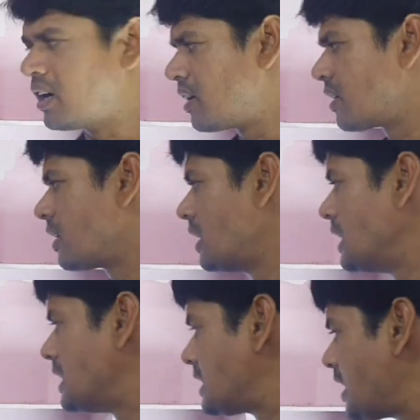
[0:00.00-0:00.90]
or
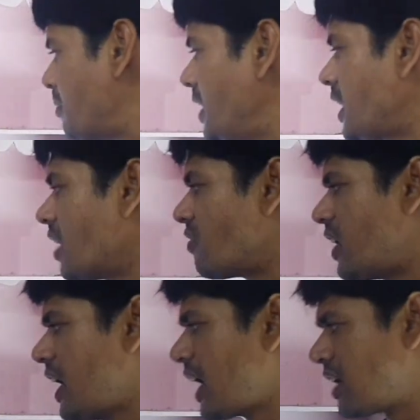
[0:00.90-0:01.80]

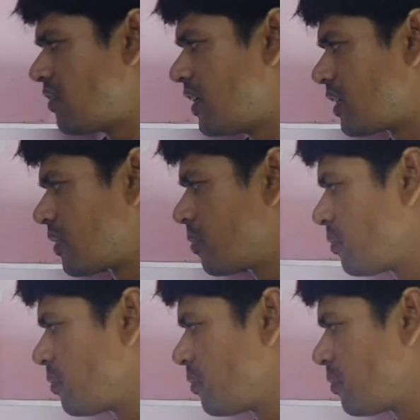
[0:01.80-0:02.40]
semi-confined aquifer.